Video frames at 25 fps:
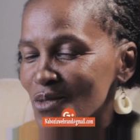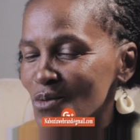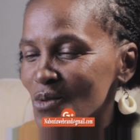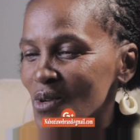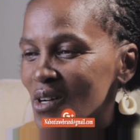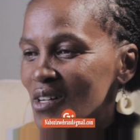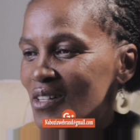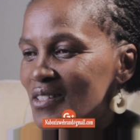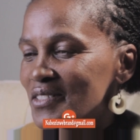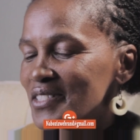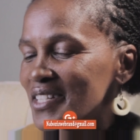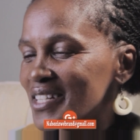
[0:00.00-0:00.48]

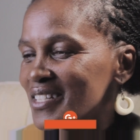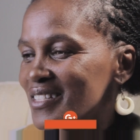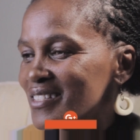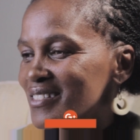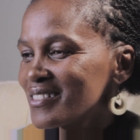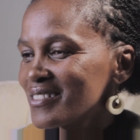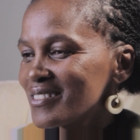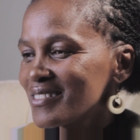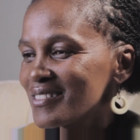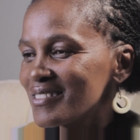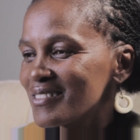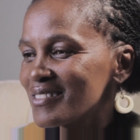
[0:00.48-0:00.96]
world,
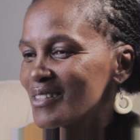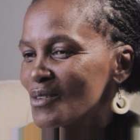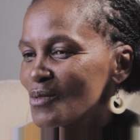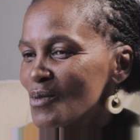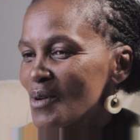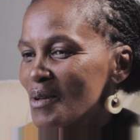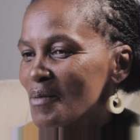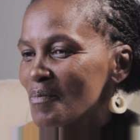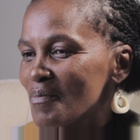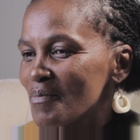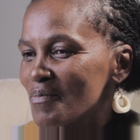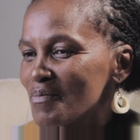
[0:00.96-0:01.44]
and there
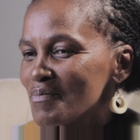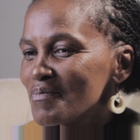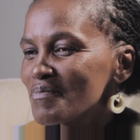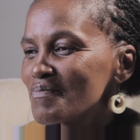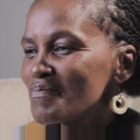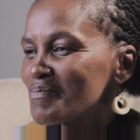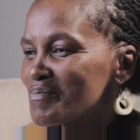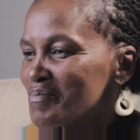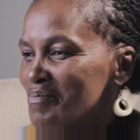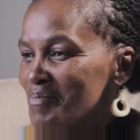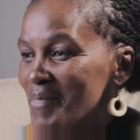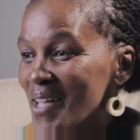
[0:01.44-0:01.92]
were
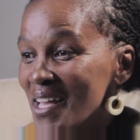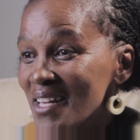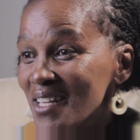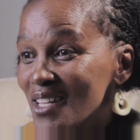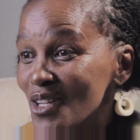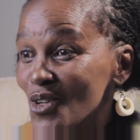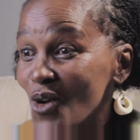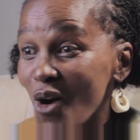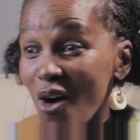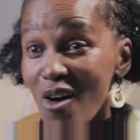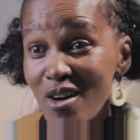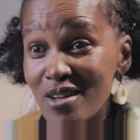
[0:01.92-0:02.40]
many
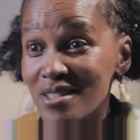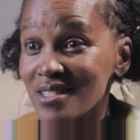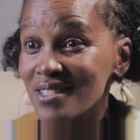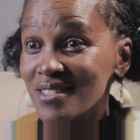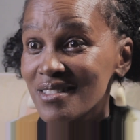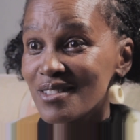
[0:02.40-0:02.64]
knocks.